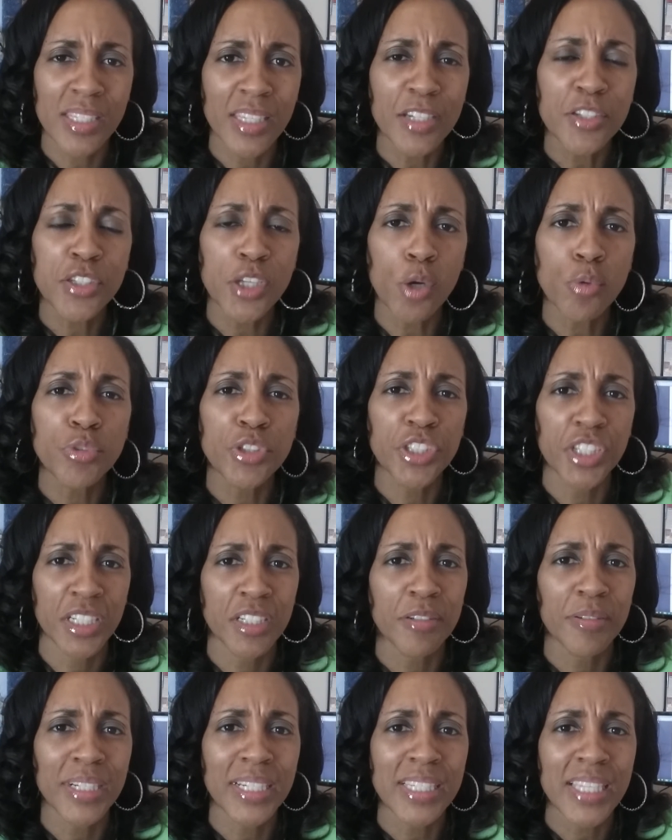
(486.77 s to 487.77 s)
And they're so
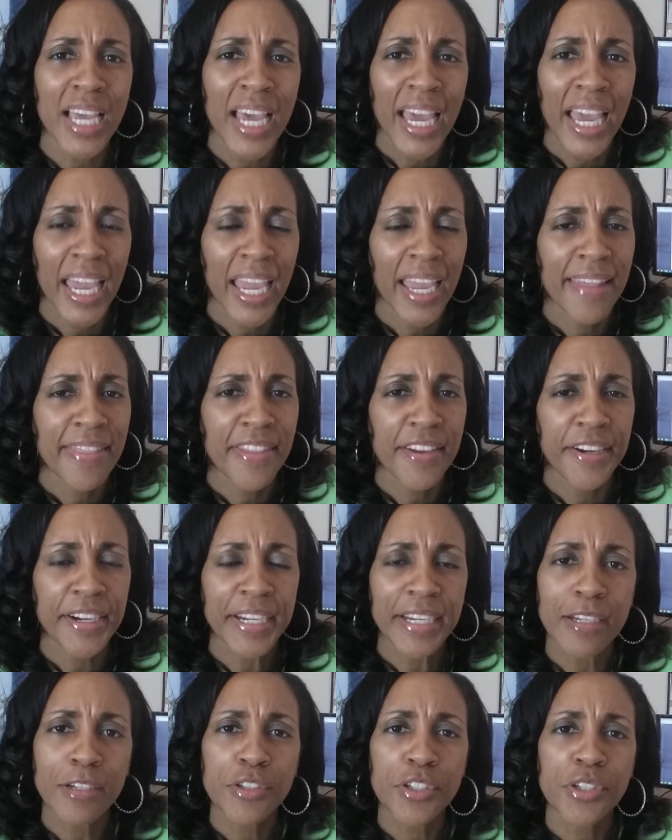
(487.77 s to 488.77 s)
generous, and they're
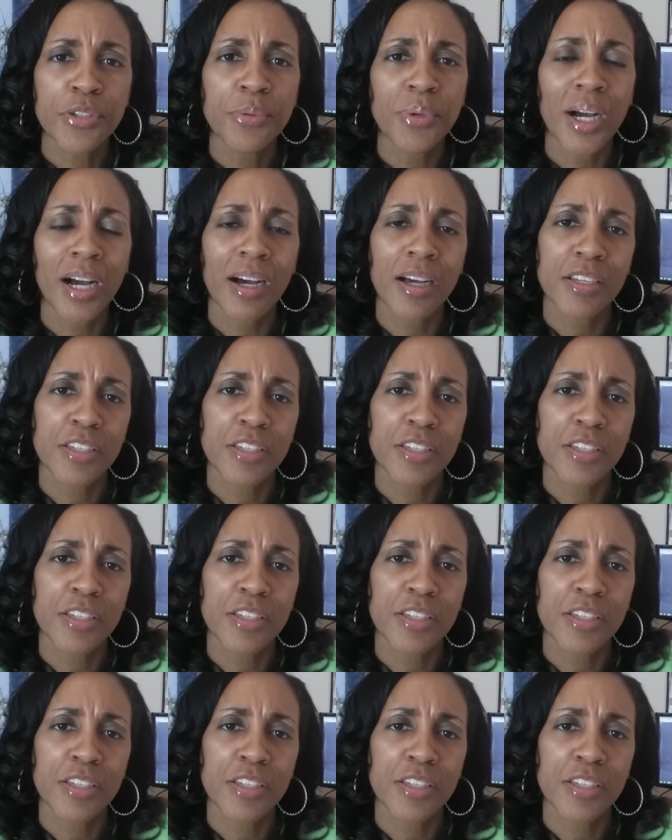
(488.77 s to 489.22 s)
here to